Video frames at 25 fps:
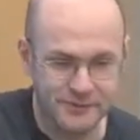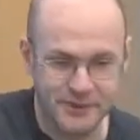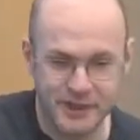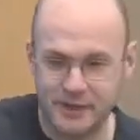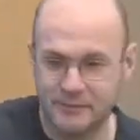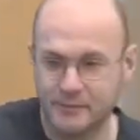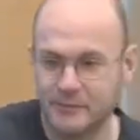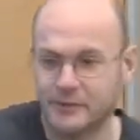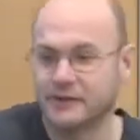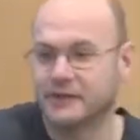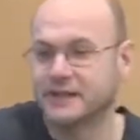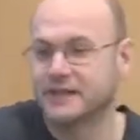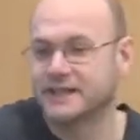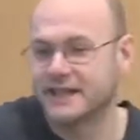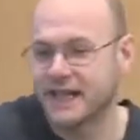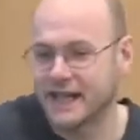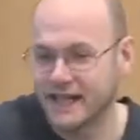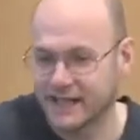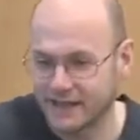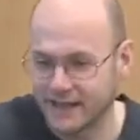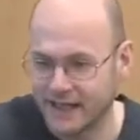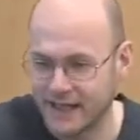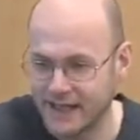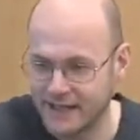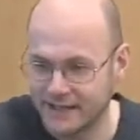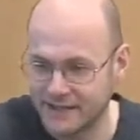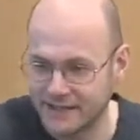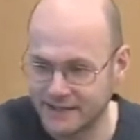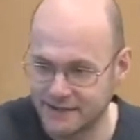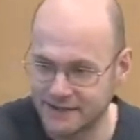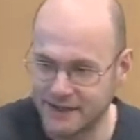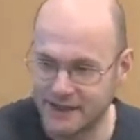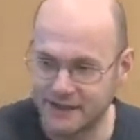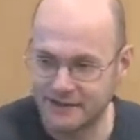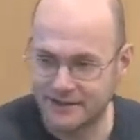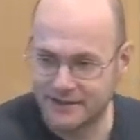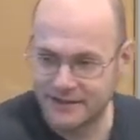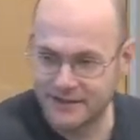up, you detect that, you
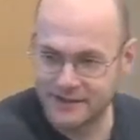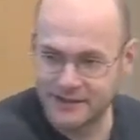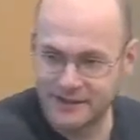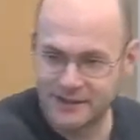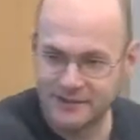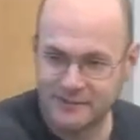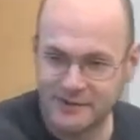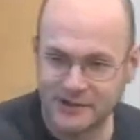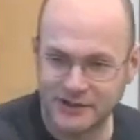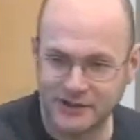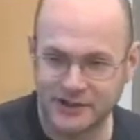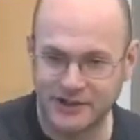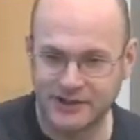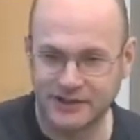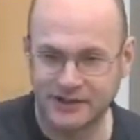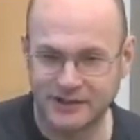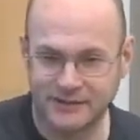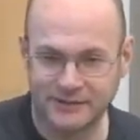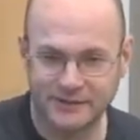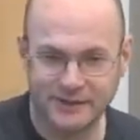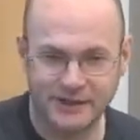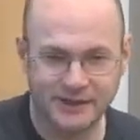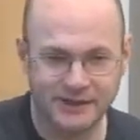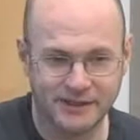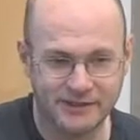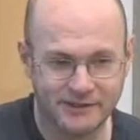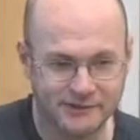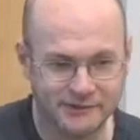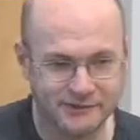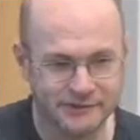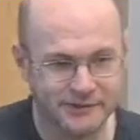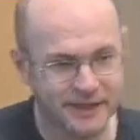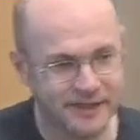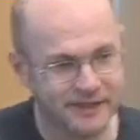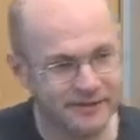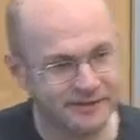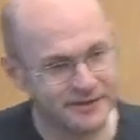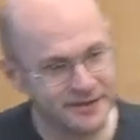now turn the machine off, let it cool
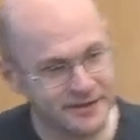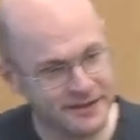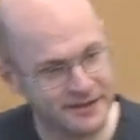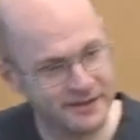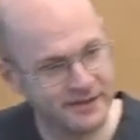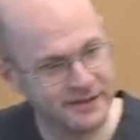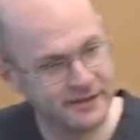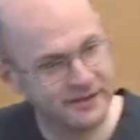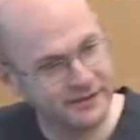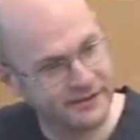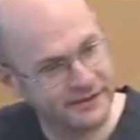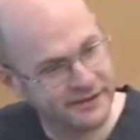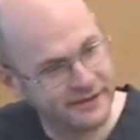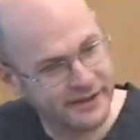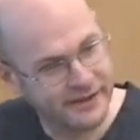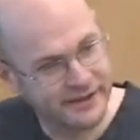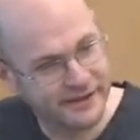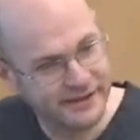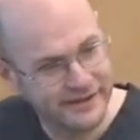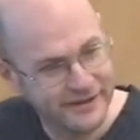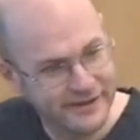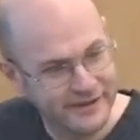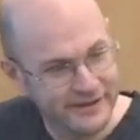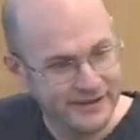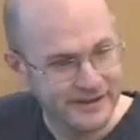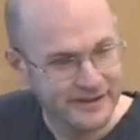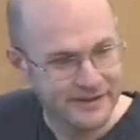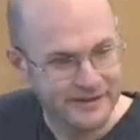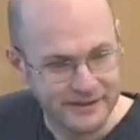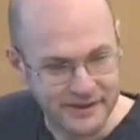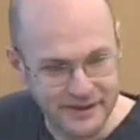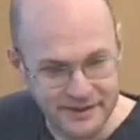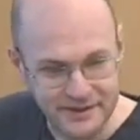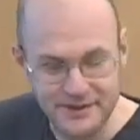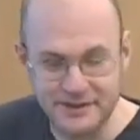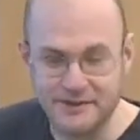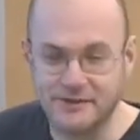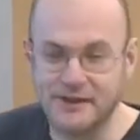down, turn it on again.
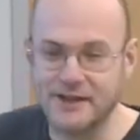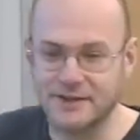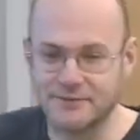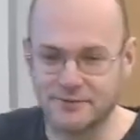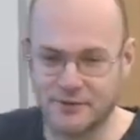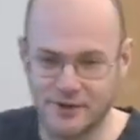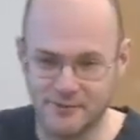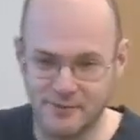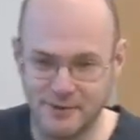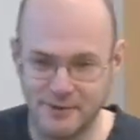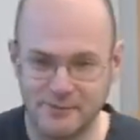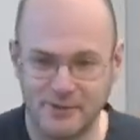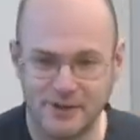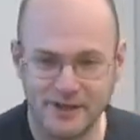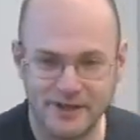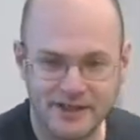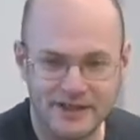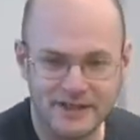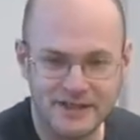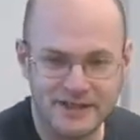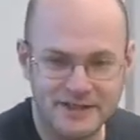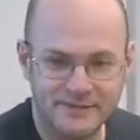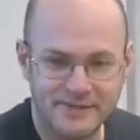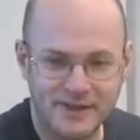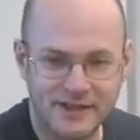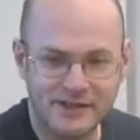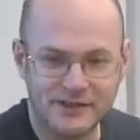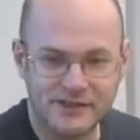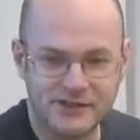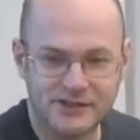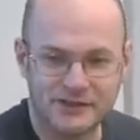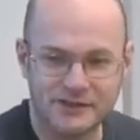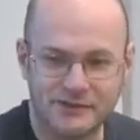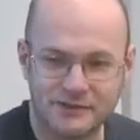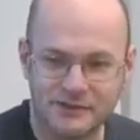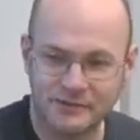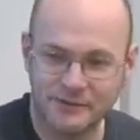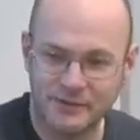Okay, so that's what I mean by an
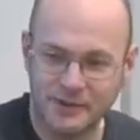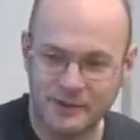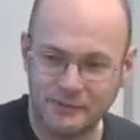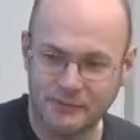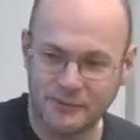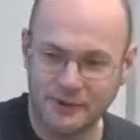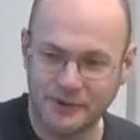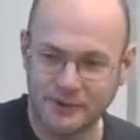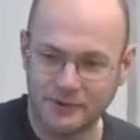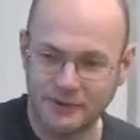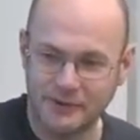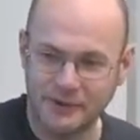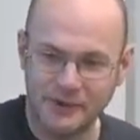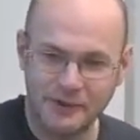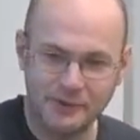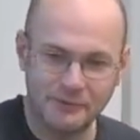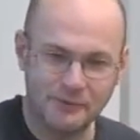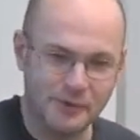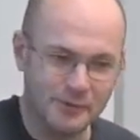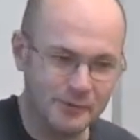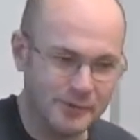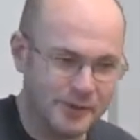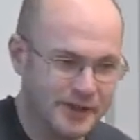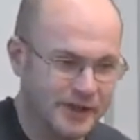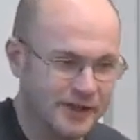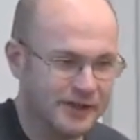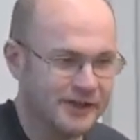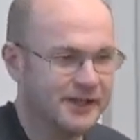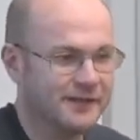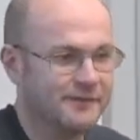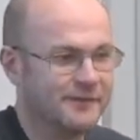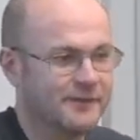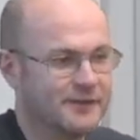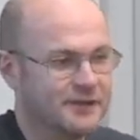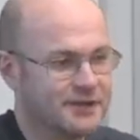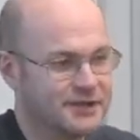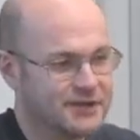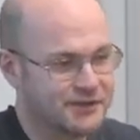intervention. What, what we can't have
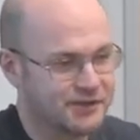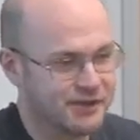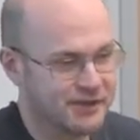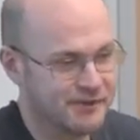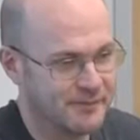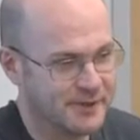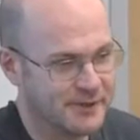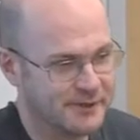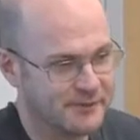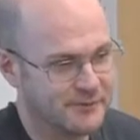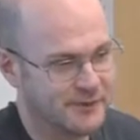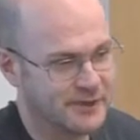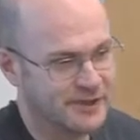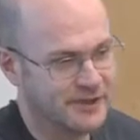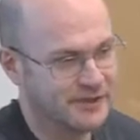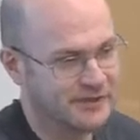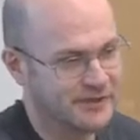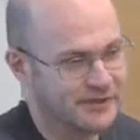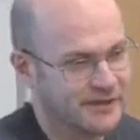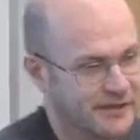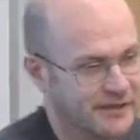in the streaming world